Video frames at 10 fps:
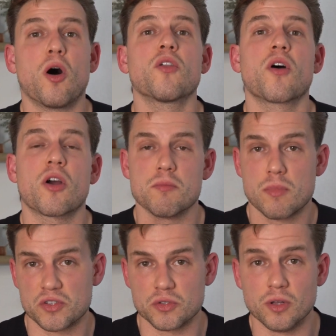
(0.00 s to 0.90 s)
all the heart
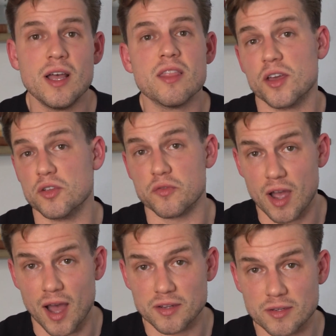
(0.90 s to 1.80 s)
muscle that you've
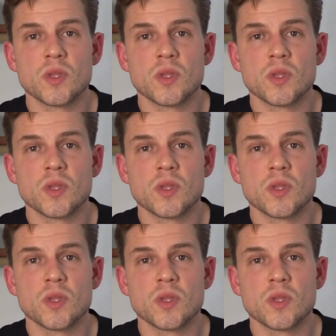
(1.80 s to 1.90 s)
got.